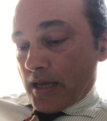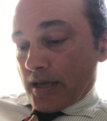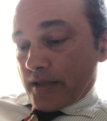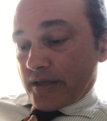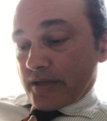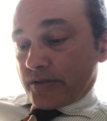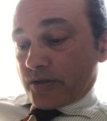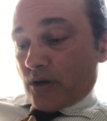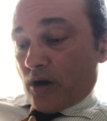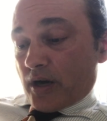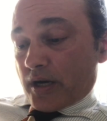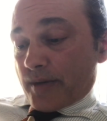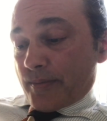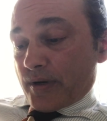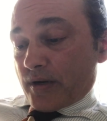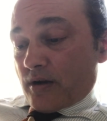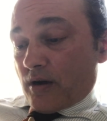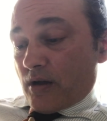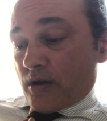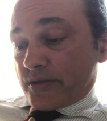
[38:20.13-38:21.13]
This
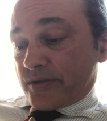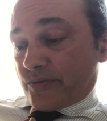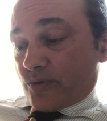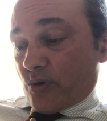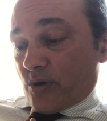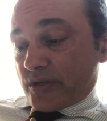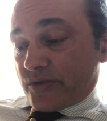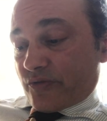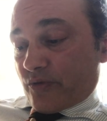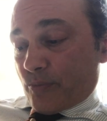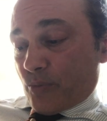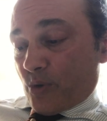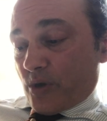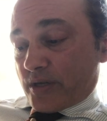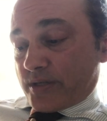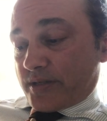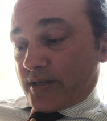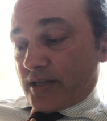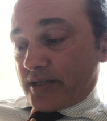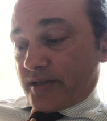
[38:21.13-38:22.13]
argument calls, of course, for more
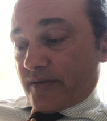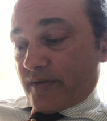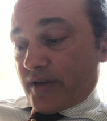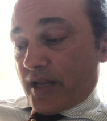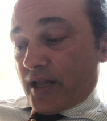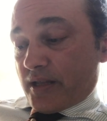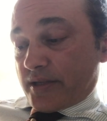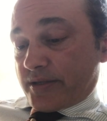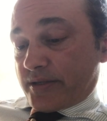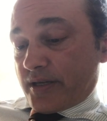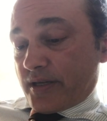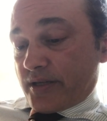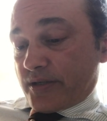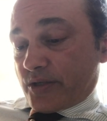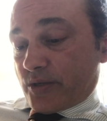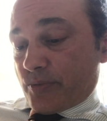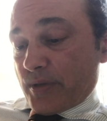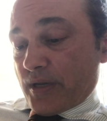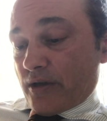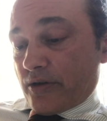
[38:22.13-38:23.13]
extensive analyses
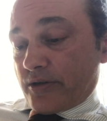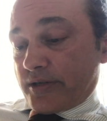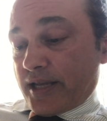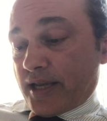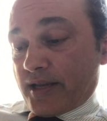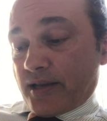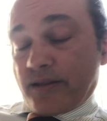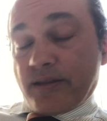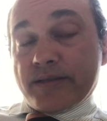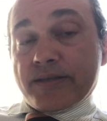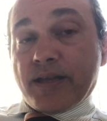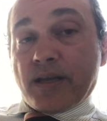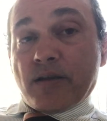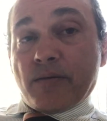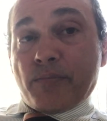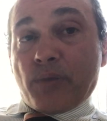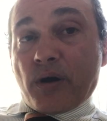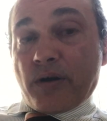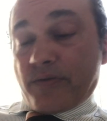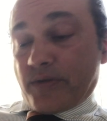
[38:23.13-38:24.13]
to be undertaken in the
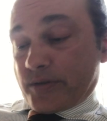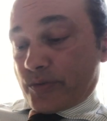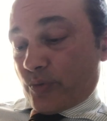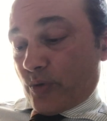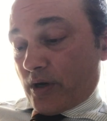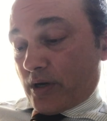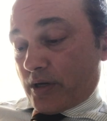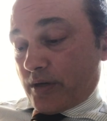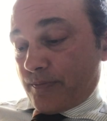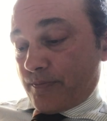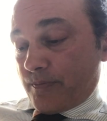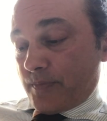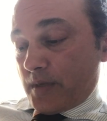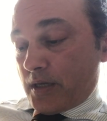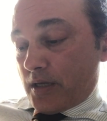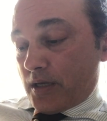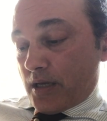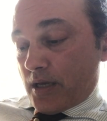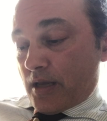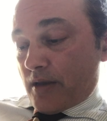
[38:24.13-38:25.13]
second part of this work.
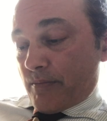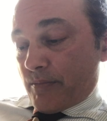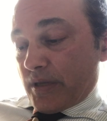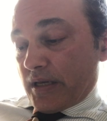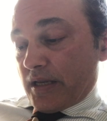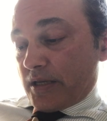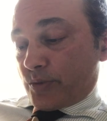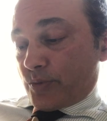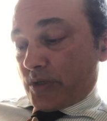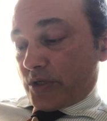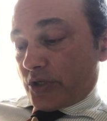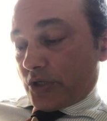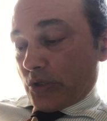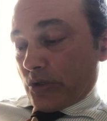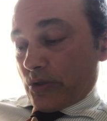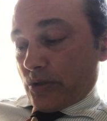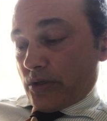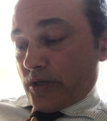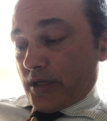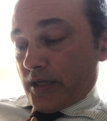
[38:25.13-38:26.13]
But as we
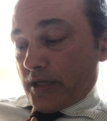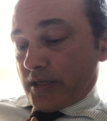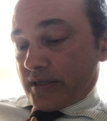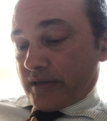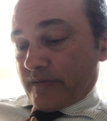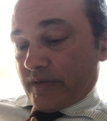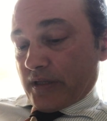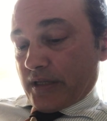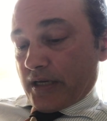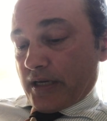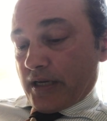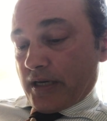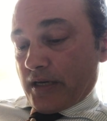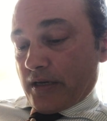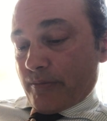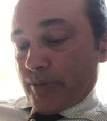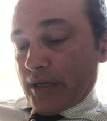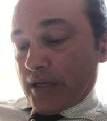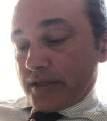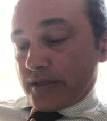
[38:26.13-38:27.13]
should, its validity
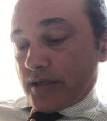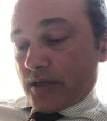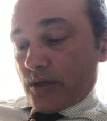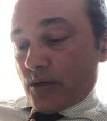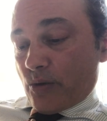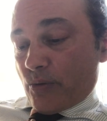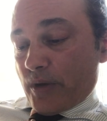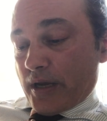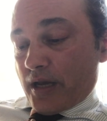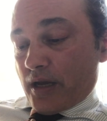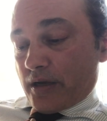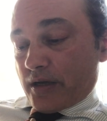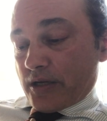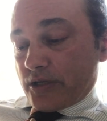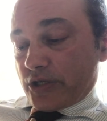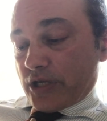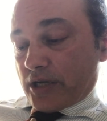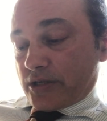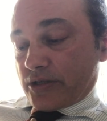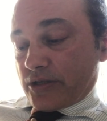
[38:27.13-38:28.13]
depends in no way on
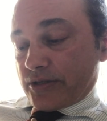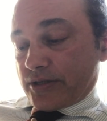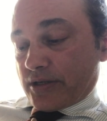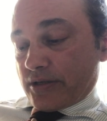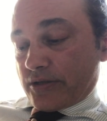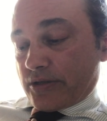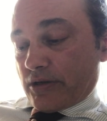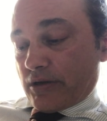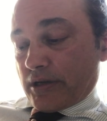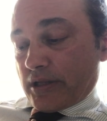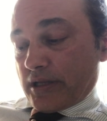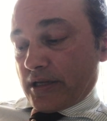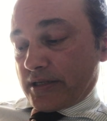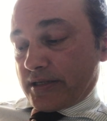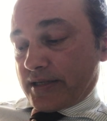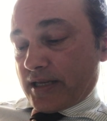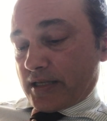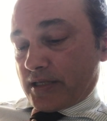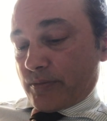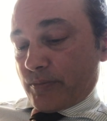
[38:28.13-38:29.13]
conjectures concerning the
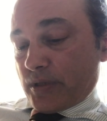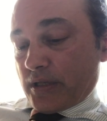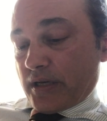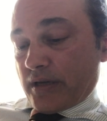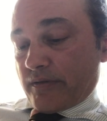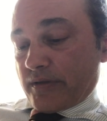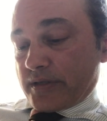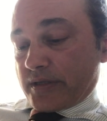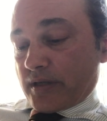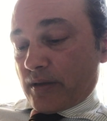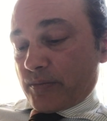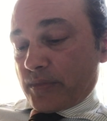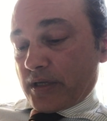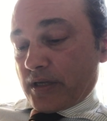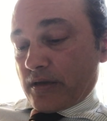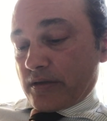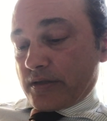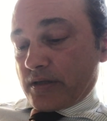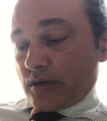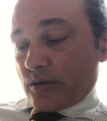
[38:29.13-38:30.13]
accessibility of the
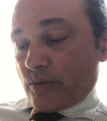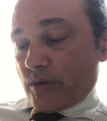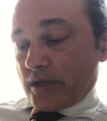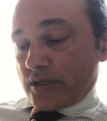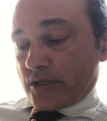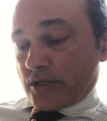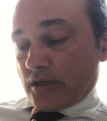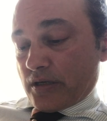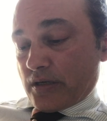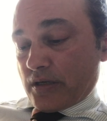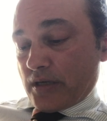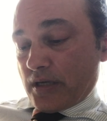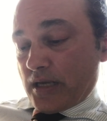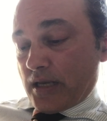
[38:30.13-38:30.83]
something else in question.